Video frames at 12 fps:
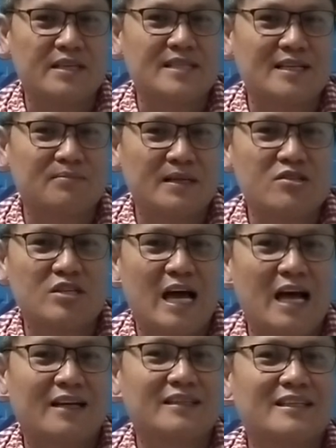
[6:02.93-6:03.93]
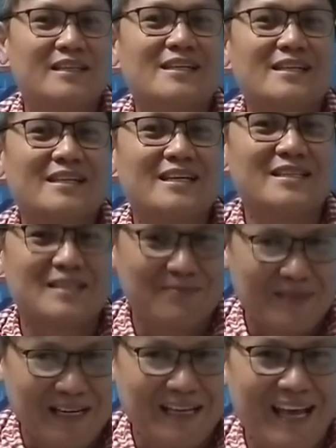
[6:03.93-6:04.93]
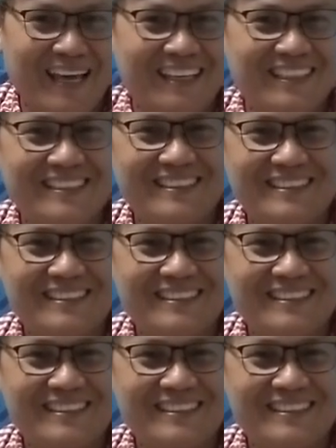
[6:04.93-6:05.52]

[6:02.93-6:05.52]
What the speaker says: isang bansa, isang barangay.